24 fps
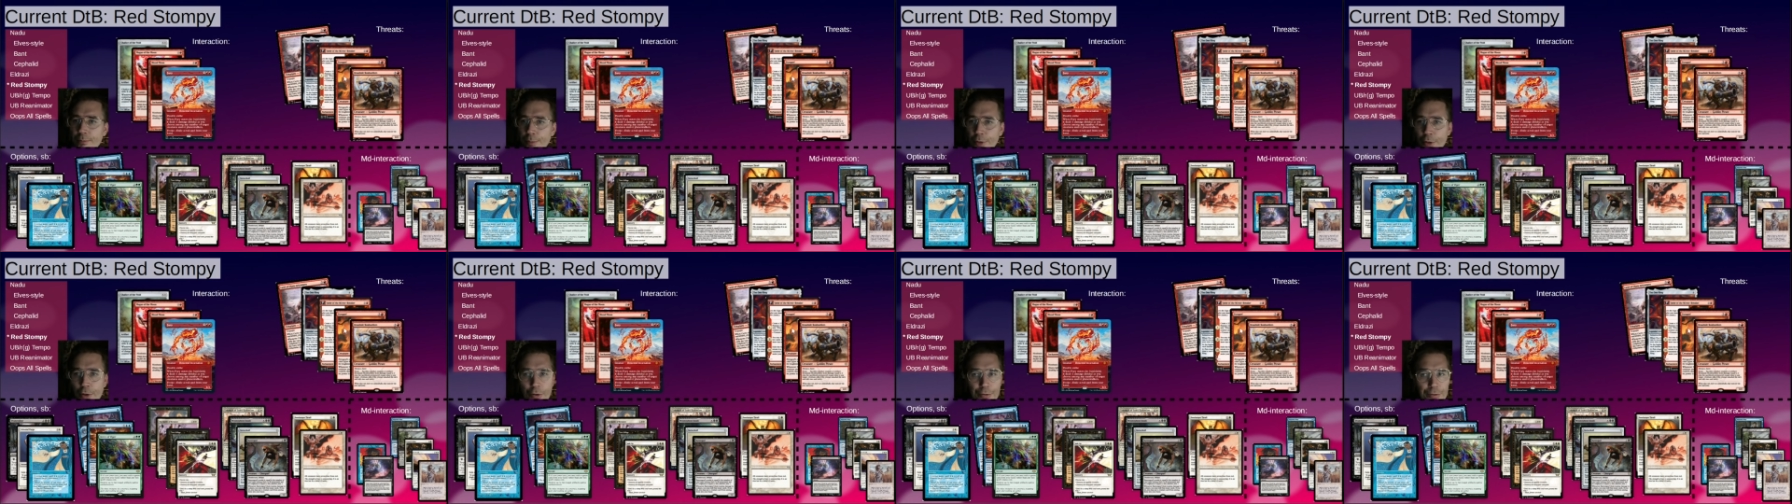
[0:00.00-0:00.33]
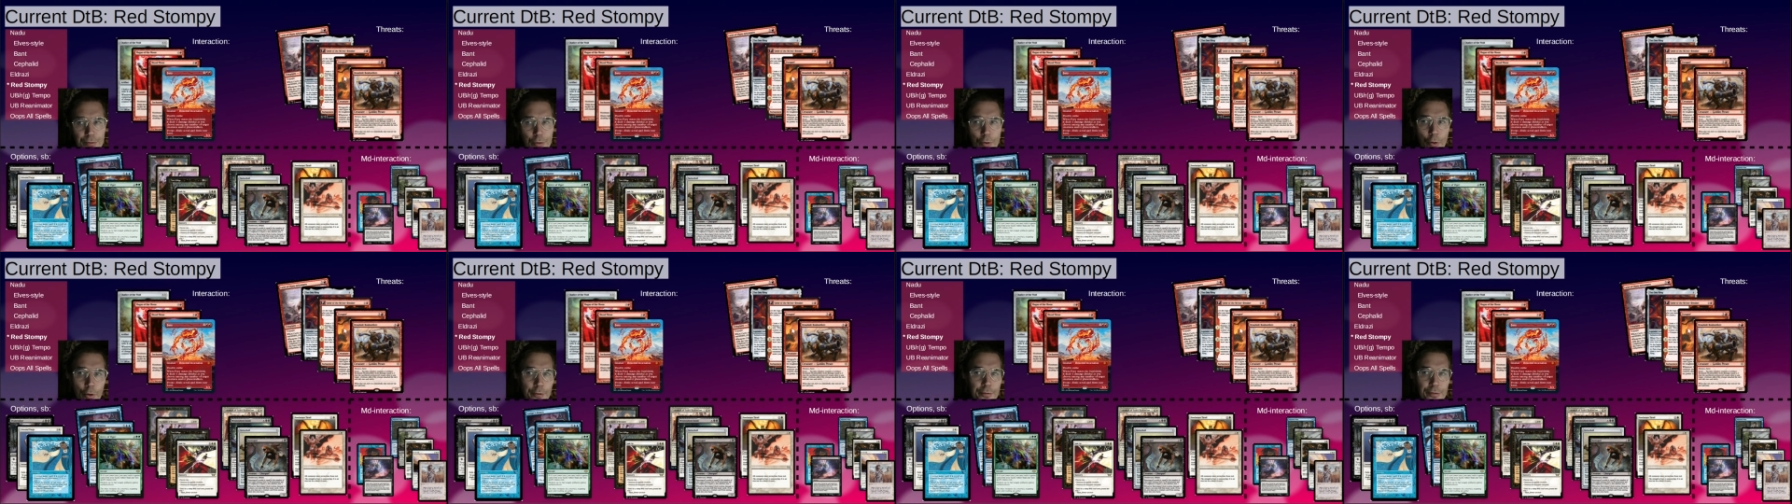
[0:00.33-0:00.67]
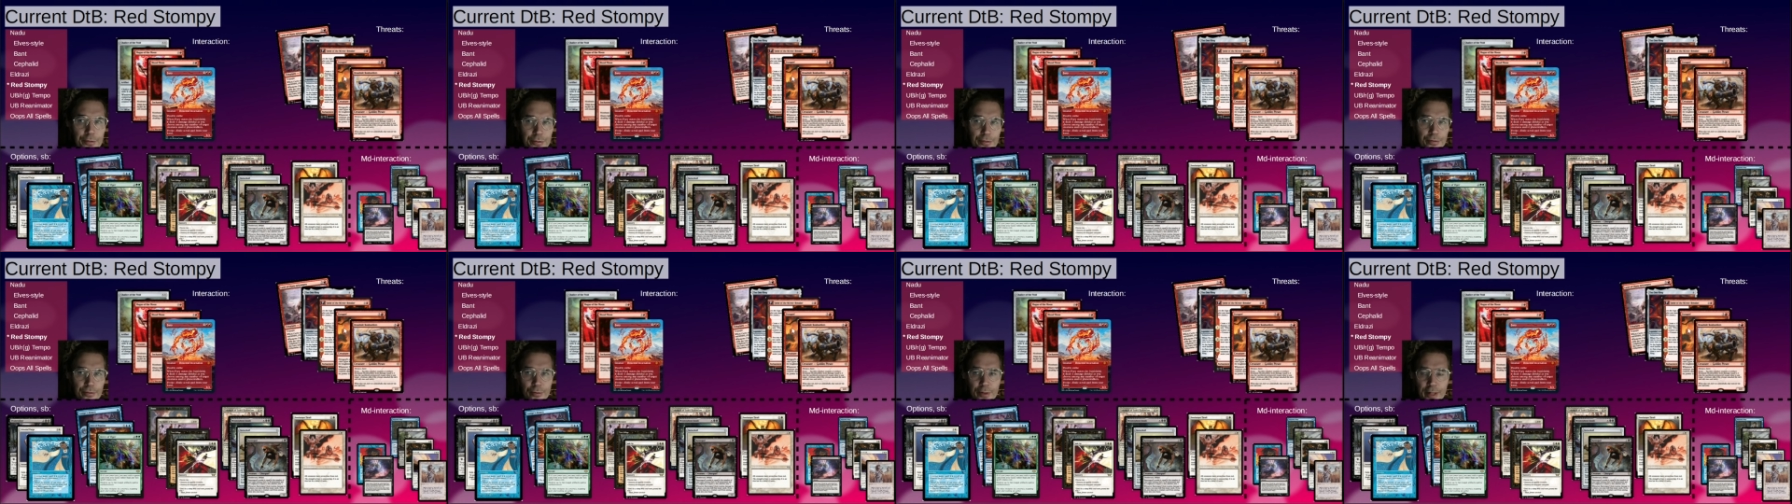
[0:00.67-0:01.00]
because
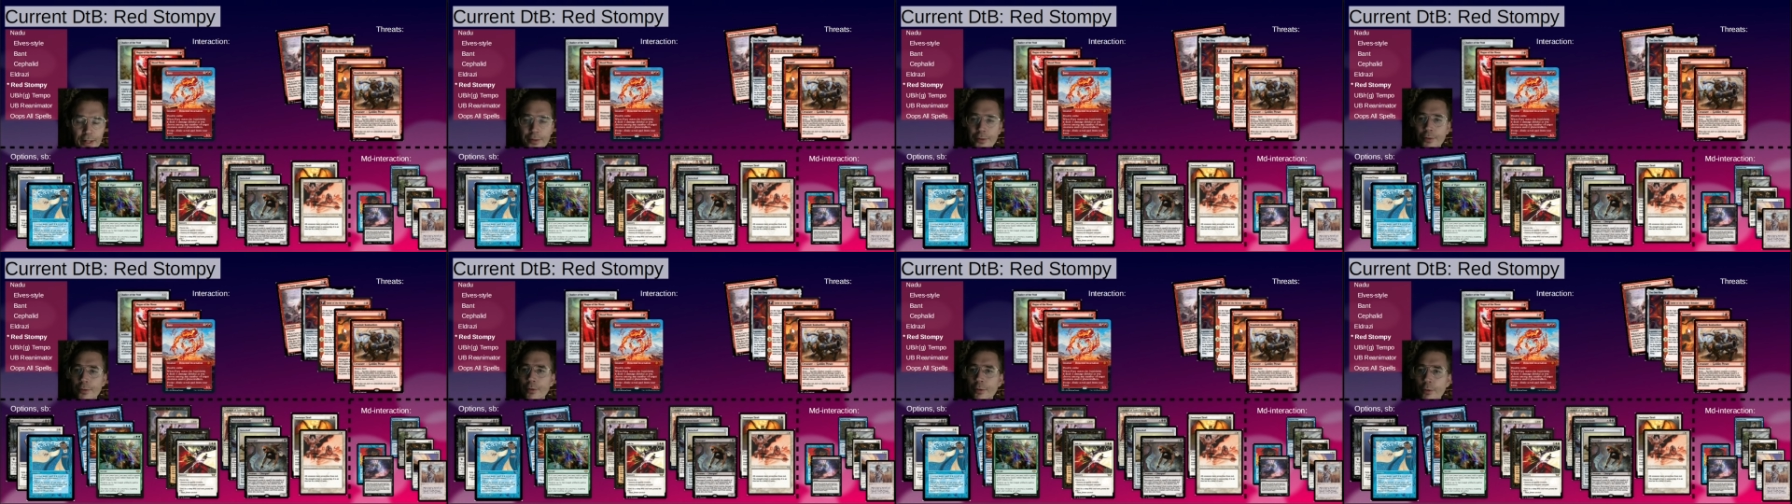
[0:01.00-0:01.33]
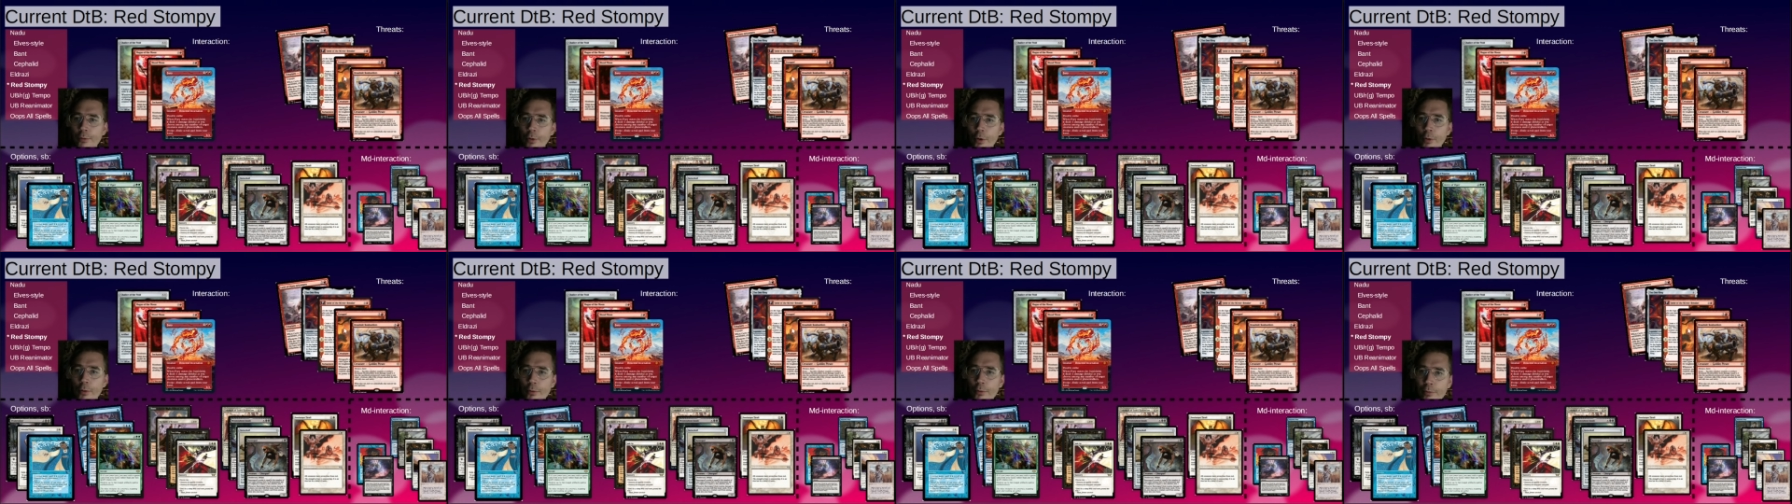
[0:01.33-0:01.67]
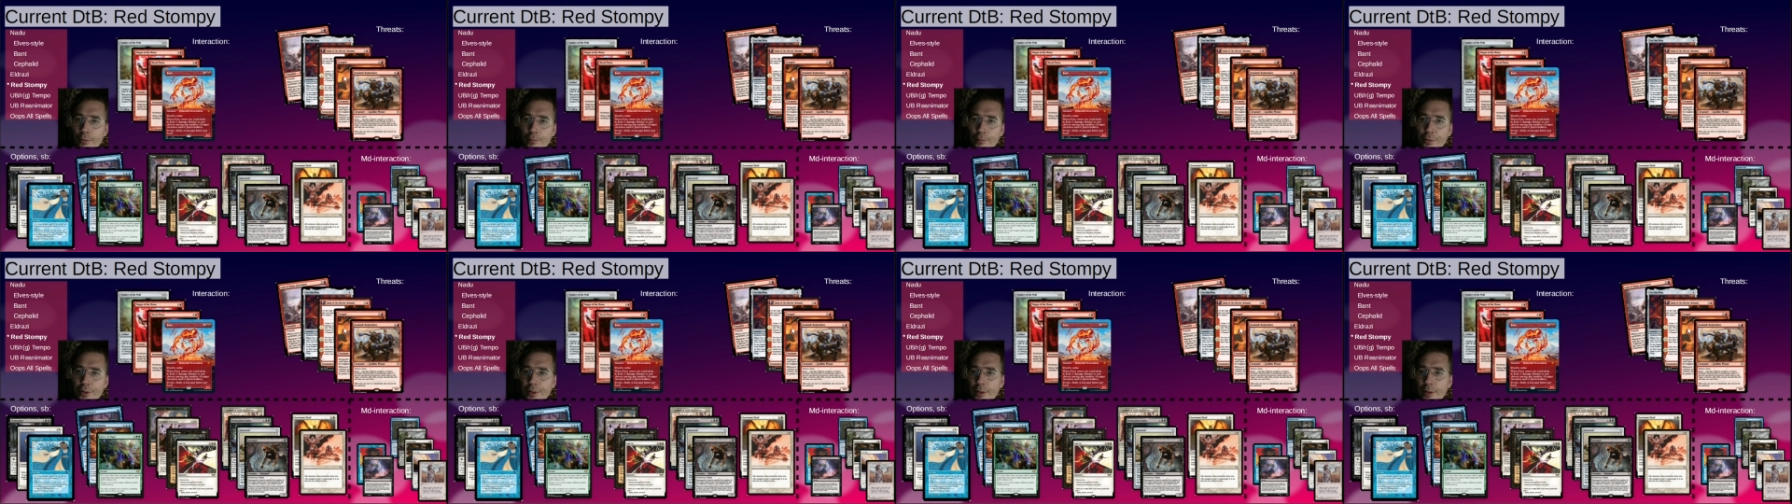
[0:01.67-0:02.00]
Goyfs tend to grow
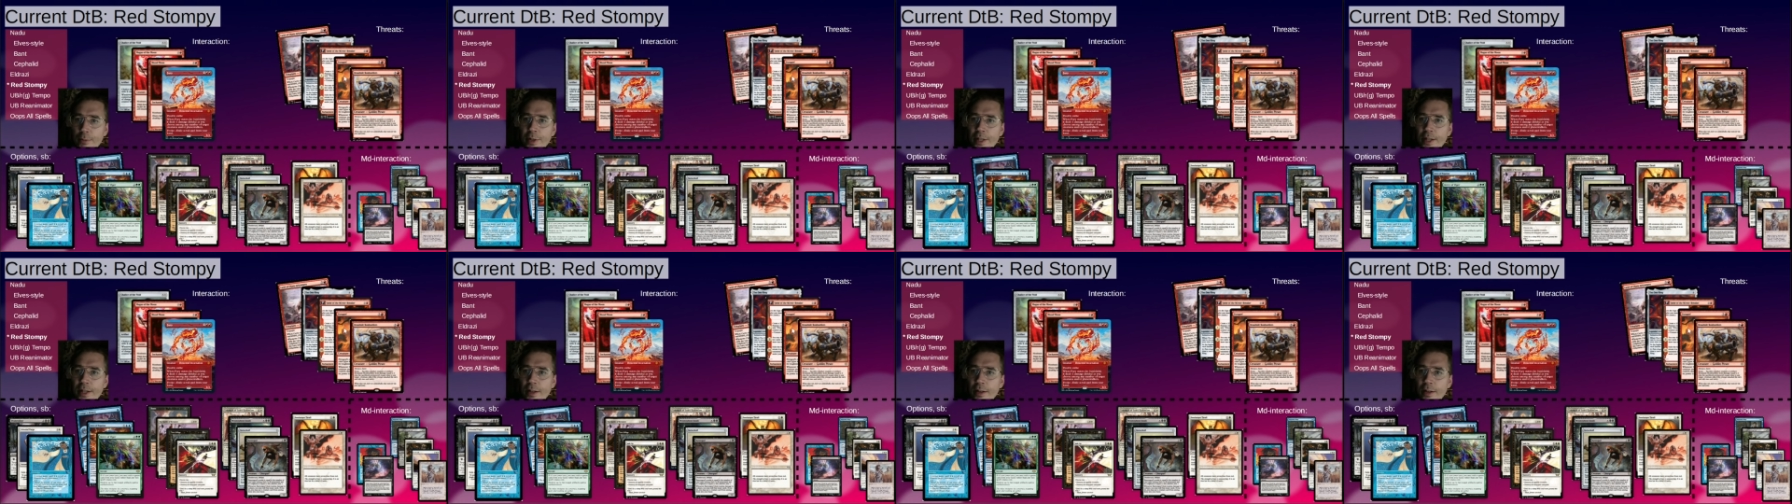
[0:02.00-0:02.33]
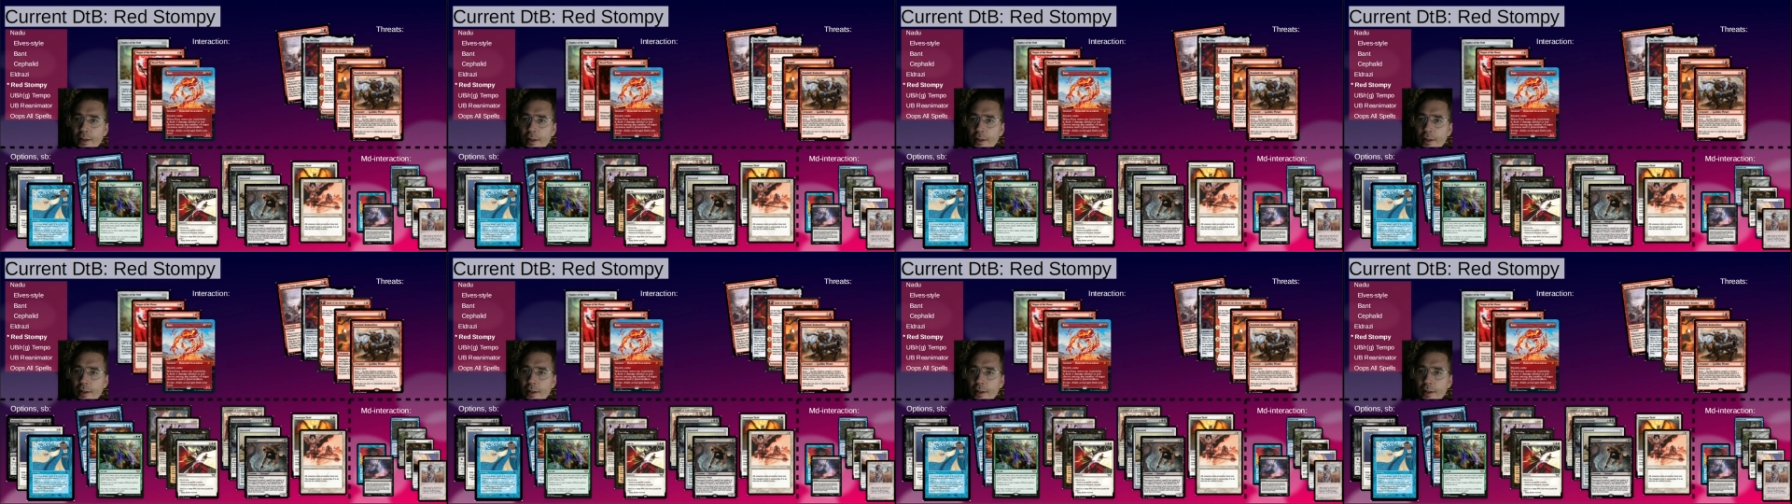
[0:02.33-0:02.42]
pretty big.